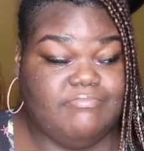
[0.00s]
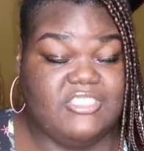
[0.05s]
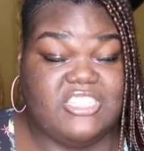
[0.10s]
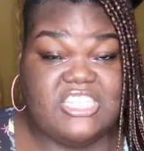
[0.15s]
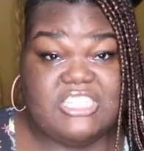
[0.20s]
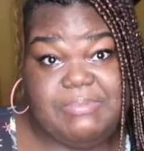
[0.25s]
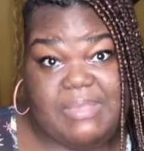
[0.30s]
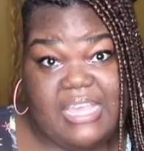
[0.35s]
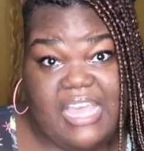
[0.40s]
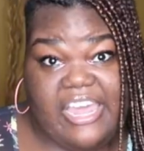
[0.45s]

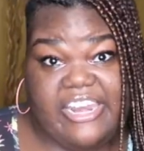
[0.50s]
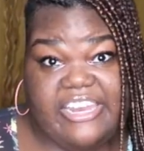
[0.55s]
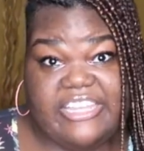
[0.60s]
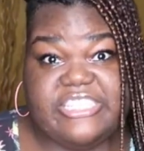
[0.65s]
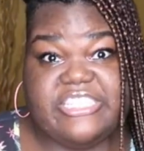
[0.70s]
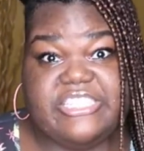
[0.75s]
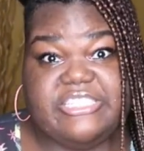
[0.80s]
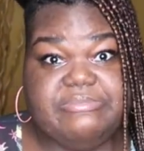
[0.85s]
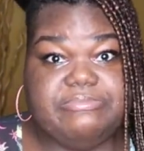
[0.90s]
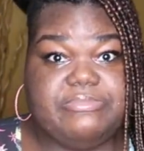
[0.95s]
Just being
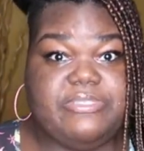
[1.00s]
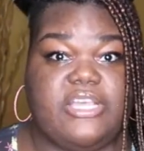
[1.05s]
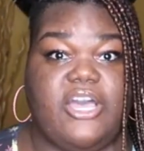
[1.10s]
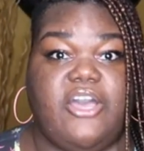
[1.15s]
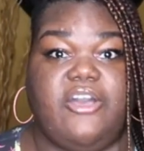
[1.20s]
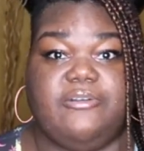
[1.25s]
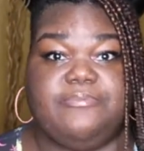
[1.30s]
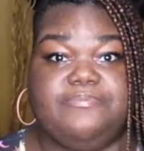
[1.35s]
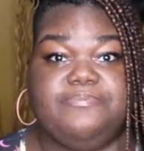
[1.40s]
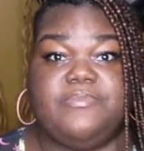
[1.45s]
honest.
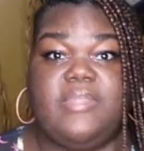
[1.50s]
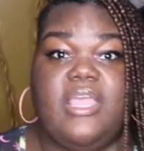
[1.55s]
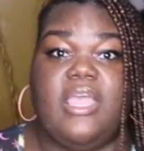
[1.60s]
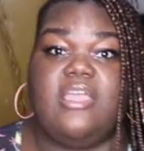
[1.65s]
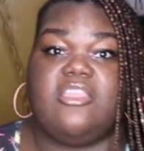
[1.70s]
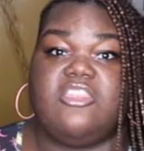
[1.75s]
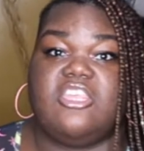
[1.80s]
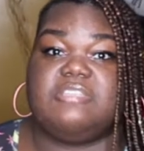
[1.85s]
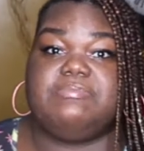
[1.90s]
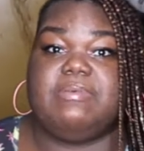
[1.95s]
So
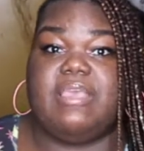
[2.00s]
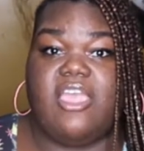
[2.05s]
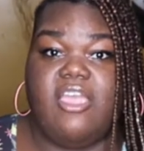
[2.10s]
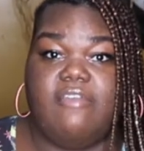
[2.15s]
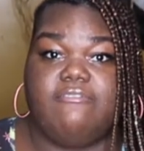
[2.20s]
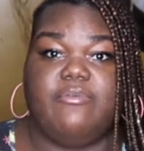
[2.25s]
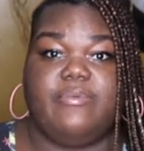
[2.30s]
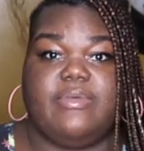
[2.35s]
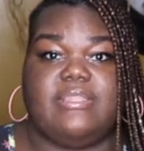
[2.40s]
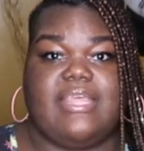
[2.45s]
just be
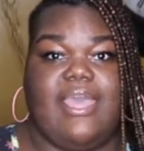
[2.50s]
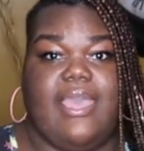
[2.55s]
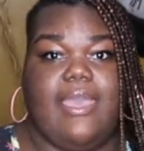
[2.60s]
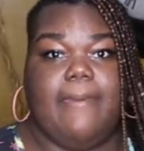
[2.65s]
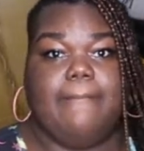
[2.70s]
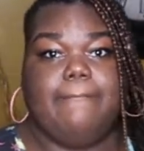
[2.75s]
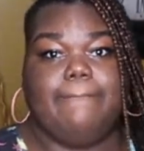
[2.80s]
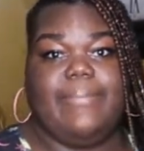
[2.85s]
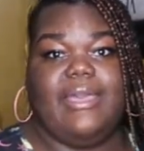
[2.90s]
careful with that.